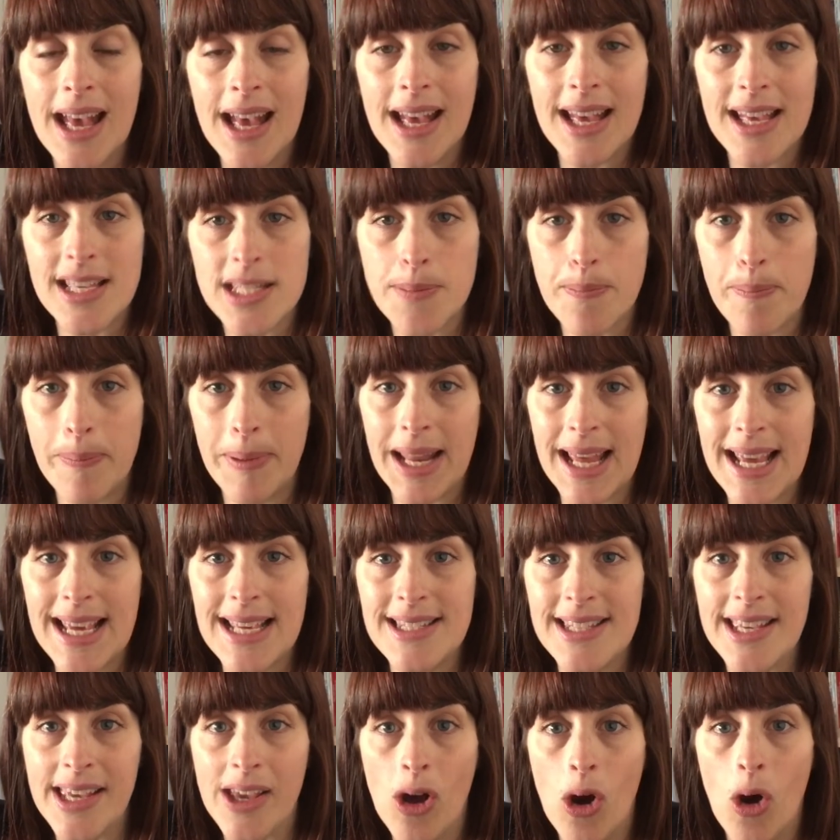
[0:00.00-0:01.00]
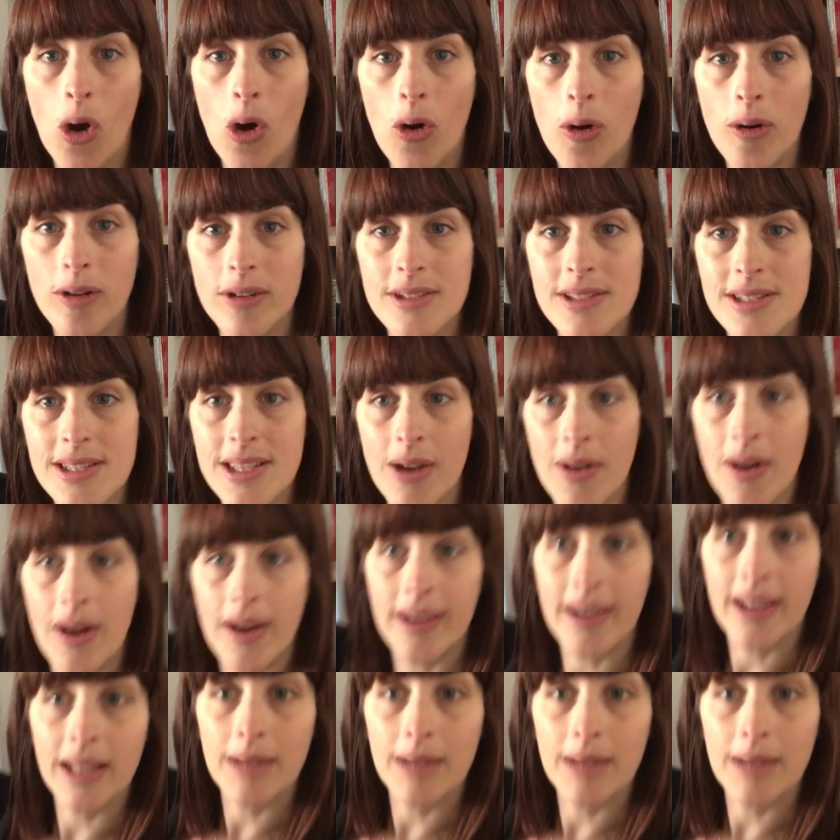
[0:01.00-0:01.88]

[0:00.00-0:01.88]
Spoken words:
It's blazing hot, so I'm